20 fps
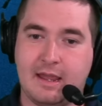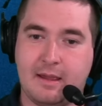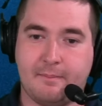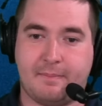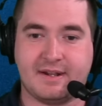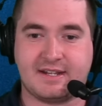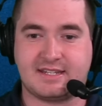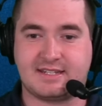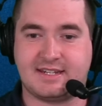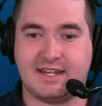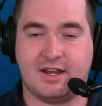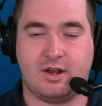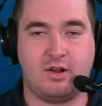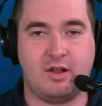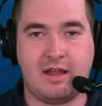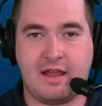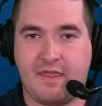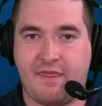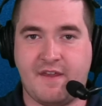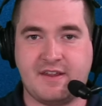but still,
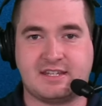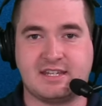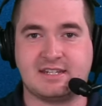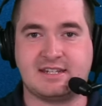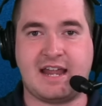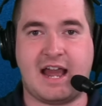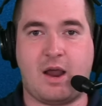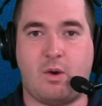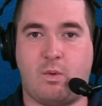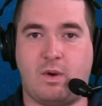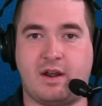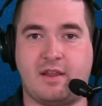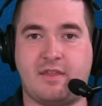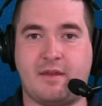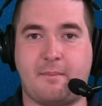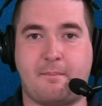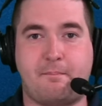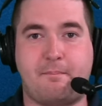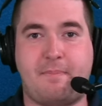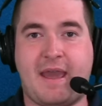this is not one of
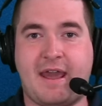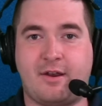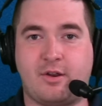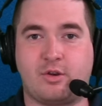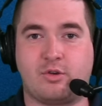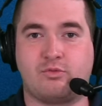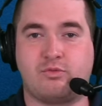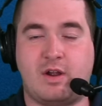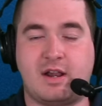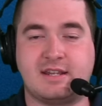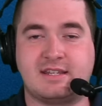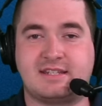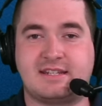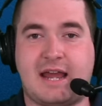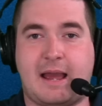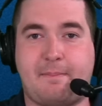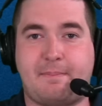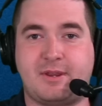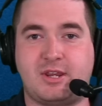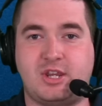the better
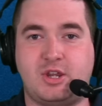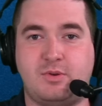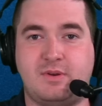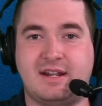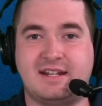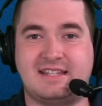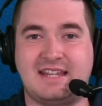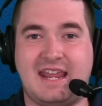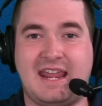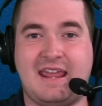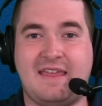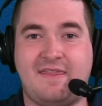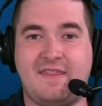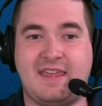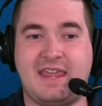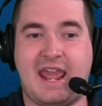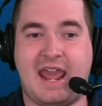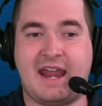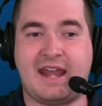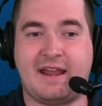run-stopping units in
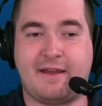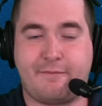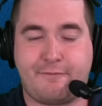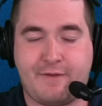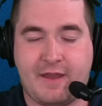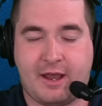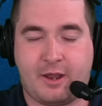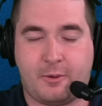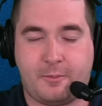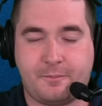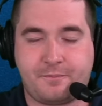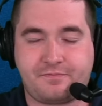the NFL.